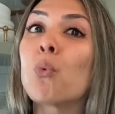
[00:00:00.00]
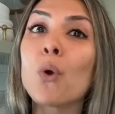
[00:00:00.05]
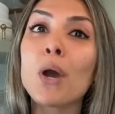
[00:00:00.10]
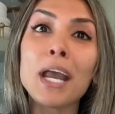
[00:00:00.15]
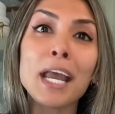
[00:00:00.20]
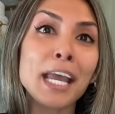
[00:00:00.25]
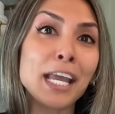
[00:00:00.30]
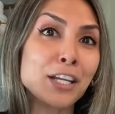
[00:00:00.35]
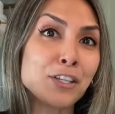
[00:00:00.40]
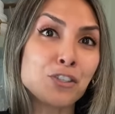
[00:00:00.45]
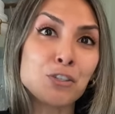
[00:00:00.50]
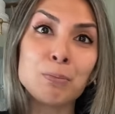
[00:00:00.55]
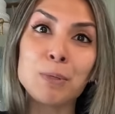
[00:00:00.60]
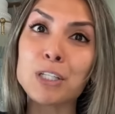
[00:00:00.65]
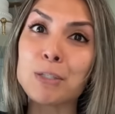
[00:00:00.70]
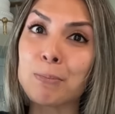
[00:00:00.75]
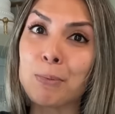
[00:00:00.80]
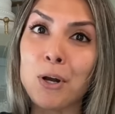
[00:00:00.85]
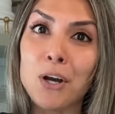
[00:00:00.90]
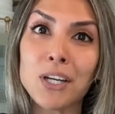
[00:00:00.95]
way too
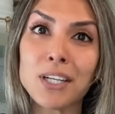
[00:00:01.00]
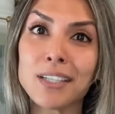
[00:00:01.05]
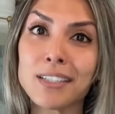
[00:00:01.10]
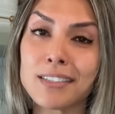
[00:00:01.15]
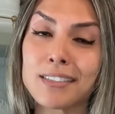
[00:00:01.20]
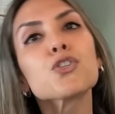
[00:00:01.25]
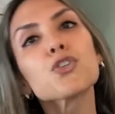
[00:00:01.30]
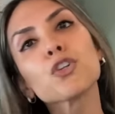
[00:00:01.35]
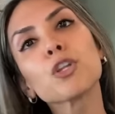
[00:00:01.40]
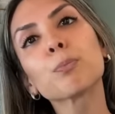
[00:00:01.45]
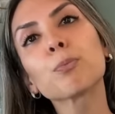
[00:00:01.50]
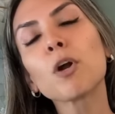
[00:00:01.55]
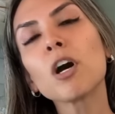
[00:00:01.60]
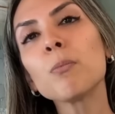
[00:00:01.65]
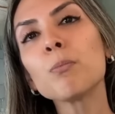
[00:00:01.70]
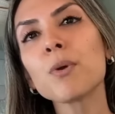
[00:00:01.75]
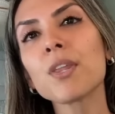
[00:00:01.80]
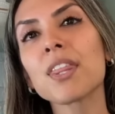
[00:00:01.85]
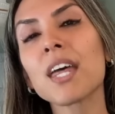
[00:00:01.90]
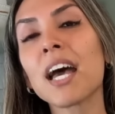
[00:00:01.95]
much product. So the
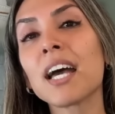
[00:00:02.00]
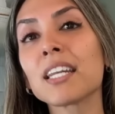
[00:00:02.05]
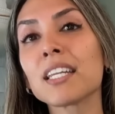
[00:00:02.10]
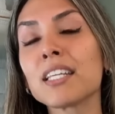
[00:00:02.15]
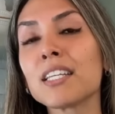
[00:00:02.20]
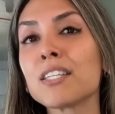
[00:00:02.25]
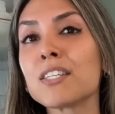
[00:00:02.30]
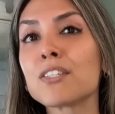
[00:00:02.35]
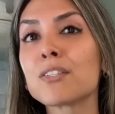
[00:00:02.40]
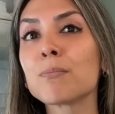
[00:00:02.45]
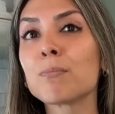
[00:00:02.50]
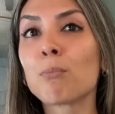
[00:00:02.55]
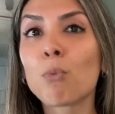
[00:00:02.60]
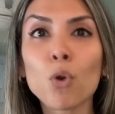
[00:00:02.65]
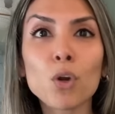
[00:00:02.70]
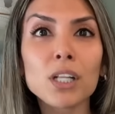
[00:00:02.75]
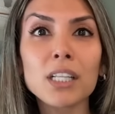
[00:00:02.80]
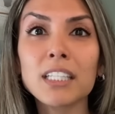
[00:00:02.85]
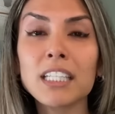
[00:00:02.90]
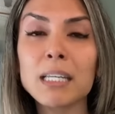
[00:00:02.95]
problem with that is
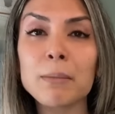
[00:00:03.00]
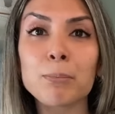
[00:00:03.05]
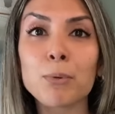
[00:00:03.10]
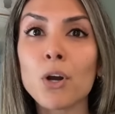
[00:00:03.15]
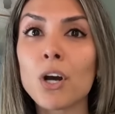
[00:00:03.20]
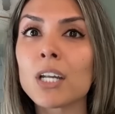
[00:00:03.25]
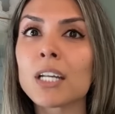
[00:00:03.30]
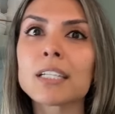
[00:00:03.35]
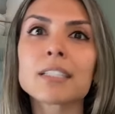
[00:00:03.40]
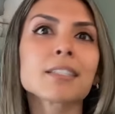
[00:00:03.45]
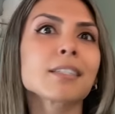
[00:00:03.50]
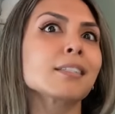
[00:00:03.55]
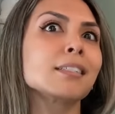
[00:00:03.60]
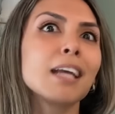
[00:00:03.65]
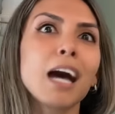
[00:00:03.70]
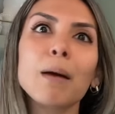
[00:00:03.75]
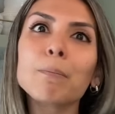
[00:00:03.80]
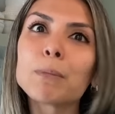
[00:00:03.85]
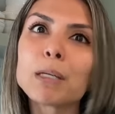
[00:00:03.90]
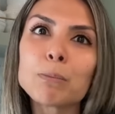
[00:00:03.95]
more cleaning product does
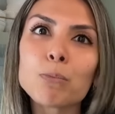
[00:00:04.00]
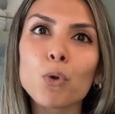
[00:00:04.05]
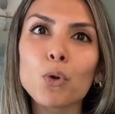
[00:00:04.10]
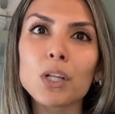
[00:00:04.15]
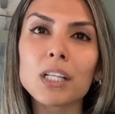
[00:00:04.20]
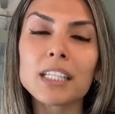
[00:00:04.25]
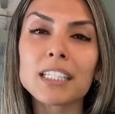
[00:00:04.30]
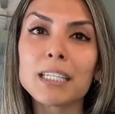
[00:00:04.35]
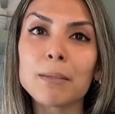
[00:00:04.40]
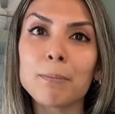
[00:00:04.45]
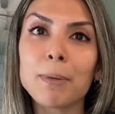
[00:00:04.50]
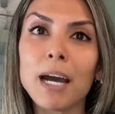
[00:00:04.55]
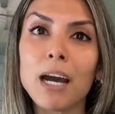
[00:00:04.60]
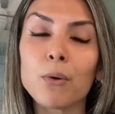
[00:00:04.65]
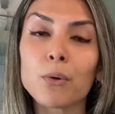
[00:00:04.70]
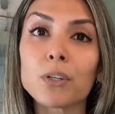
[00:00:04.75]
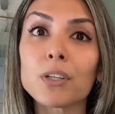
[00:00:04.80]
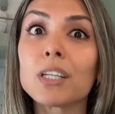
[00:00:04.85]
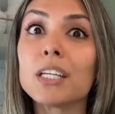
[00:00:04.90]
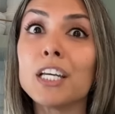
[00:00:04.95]
not mean more cleaning
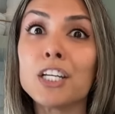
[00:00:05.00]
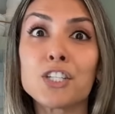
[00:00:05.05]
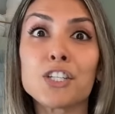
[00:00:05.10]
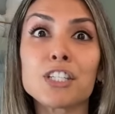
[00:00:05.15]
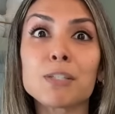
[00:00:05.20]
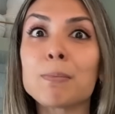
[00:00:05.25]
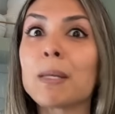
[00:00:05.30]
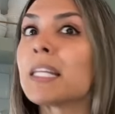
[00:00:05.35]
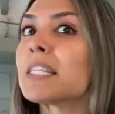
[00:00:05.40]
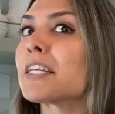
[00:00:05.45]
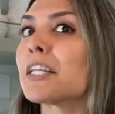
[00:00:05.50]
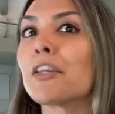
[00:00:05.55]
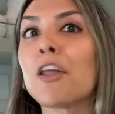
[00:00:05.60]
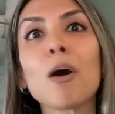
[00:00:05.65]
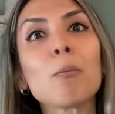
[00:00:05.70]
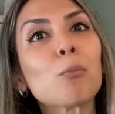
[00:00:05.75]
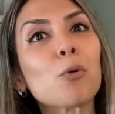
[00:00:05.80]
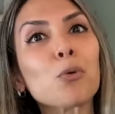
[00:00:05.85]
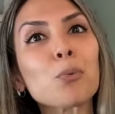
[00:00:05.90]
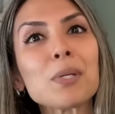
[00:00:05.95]
power. It just means a
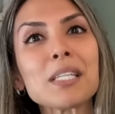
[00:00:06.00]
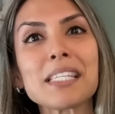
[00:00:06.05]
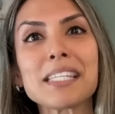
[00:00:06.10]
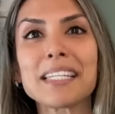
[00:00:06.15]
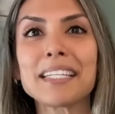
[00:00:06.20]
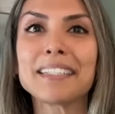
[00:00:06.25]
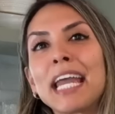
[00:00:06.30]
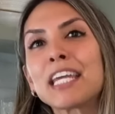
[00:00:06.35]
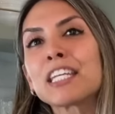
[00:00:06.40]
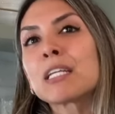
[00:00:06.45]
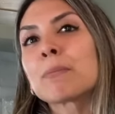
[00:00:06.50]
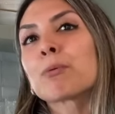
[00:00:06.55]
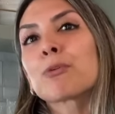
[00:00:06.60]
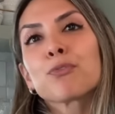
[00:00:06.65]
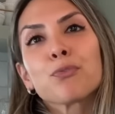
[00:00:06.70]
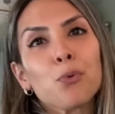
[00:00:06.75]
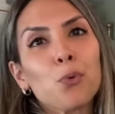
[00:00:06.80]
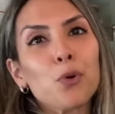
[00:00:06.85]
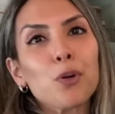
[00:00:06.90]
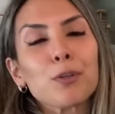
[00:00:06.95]
lot more rinsing. And
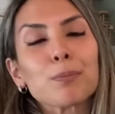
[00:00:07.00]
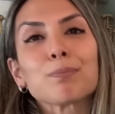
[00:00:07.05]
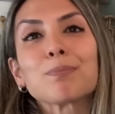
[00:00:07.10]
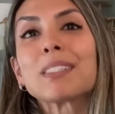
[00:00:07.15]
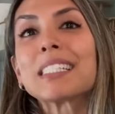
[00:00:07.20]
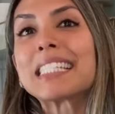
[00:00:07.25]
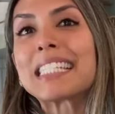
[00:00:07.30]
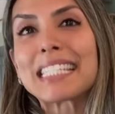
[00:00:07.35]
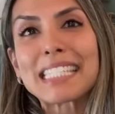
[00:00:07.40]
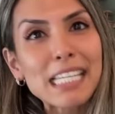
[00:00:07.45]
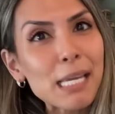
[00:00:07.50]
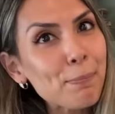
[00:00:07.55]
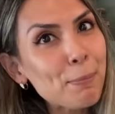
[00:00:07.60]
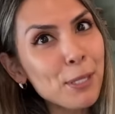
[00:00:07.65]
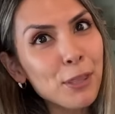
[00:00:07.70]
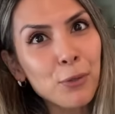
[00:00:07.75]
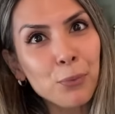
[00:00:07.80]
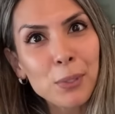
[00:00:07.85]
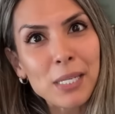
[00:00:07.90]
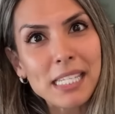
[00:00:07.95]
number four,
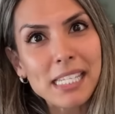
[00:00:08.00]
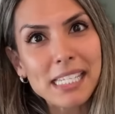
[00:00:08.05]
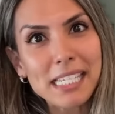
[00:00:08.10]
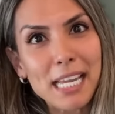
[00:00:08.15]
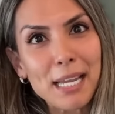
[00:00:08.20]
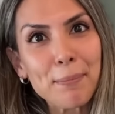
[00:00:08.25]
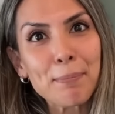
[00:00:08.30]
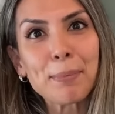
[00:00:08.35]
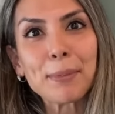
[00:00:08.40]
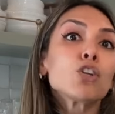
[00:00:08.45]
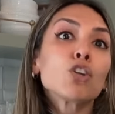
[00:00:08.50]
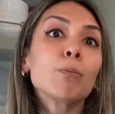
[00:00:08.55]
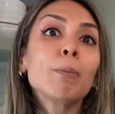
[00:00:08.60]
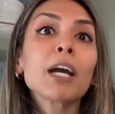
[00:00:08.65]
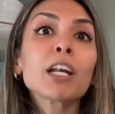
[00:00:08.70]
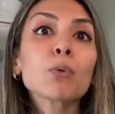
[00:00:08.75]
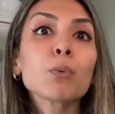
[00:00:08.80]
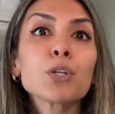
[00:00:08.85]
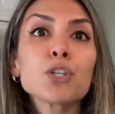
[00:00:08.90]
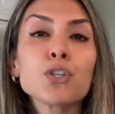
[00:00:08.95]
skipping the rinse step. No
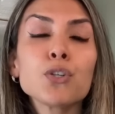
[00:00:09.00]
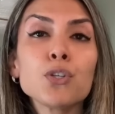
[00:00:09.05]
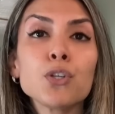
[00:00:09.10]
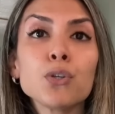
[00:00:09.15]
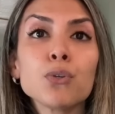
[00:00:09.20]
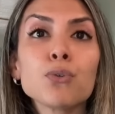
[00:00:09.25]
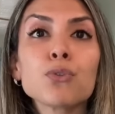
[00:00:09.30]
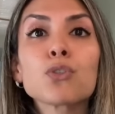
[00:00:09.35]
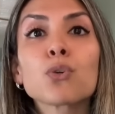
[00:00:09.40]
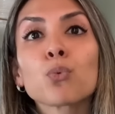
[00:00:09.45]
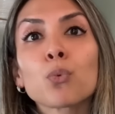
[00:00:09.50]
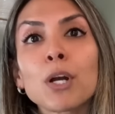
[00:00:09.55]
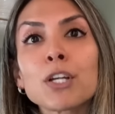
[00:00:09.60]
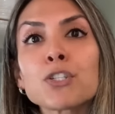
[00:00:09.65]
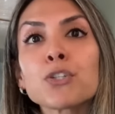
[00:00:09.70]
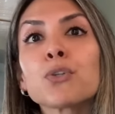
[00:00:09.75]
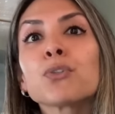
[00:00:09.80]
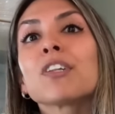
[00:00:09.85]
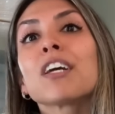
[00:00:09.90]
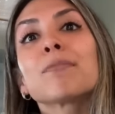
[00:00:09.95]
matter what you use,
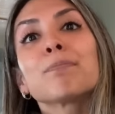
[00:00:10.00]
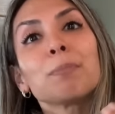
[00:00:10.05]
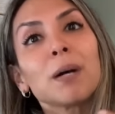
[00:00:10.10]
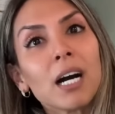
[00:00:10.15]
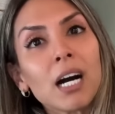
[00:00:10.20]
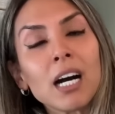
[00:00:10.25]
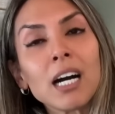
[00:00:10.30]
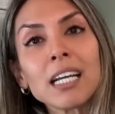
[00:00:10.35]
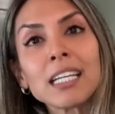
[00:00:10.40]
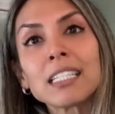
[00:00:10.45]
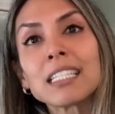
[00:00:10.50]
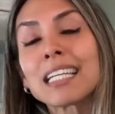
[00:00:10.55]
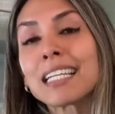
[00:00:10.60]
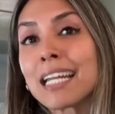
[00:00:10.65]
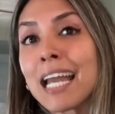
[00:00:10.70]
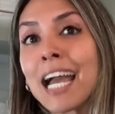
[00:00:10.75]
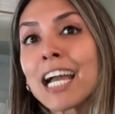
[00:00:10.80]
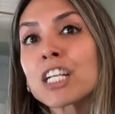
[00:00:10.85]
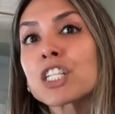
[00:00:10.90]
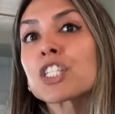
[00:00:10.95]
residue left behind
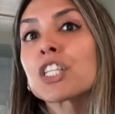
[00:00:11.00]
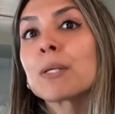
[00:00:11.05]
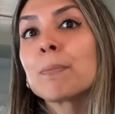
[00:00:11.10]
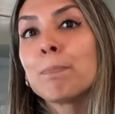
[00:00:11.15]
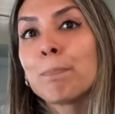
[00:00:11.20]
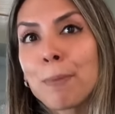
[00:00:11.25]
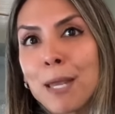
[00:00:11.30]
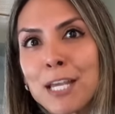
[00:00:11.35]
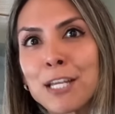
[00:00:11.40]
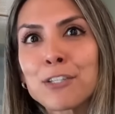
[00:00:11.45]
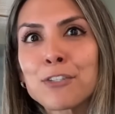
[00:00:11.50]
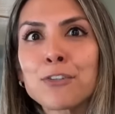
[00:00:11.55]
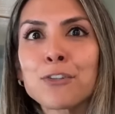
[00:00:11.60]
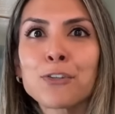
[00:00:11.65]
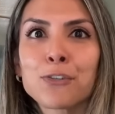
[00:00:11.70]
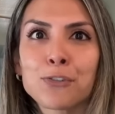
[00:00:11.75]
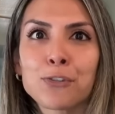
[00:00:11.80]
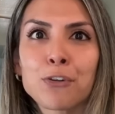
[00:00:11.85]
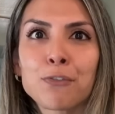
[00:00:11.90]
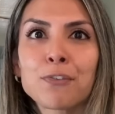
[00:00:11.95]
can actually bake into
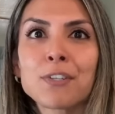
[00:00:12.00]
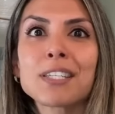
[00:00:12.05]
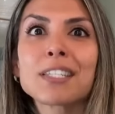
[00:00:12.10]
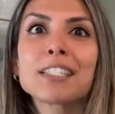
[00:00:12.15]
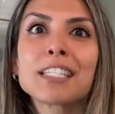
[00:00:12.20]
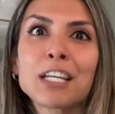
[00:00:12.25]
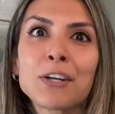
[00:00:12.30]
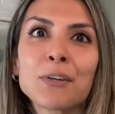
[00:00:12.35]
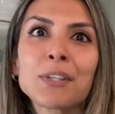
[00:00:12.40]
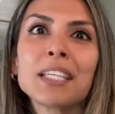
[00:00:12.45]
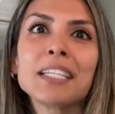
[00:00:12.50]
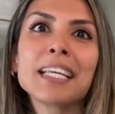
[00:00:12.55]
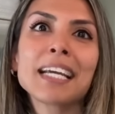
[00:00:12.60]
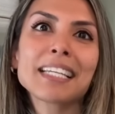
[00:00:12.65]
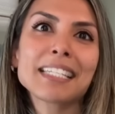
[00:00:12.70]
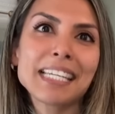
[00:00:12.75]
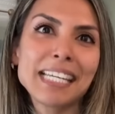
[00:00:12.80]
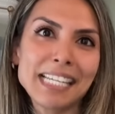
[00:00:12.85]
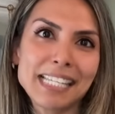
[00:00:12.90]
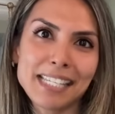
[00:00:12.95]
the surface during the
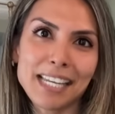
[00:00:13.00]
next heat